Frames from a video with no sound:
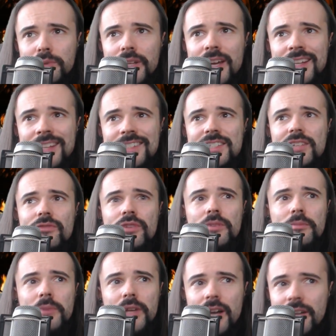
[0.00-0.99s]
plans,
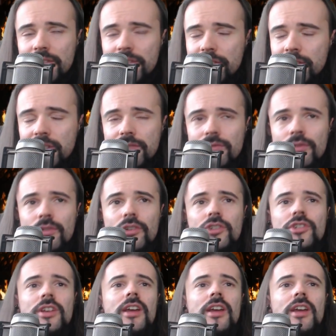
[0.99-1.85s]
different behind-the-scenes footage,